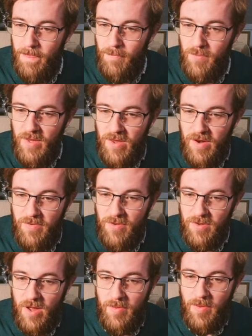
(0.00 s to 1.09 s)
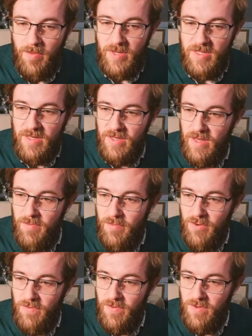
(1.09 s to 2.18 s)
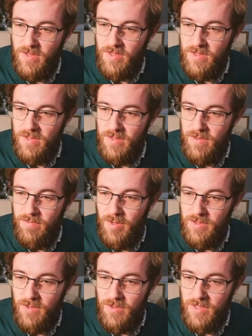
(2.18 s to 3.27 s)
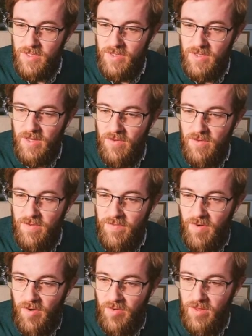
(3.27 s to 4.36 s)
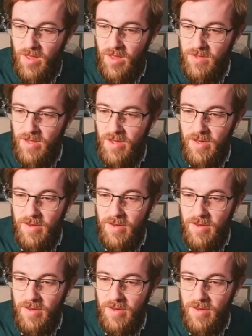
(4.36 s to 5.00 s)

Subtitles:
Be careful copy pasting the input for this puzzle. It's a single, very long line.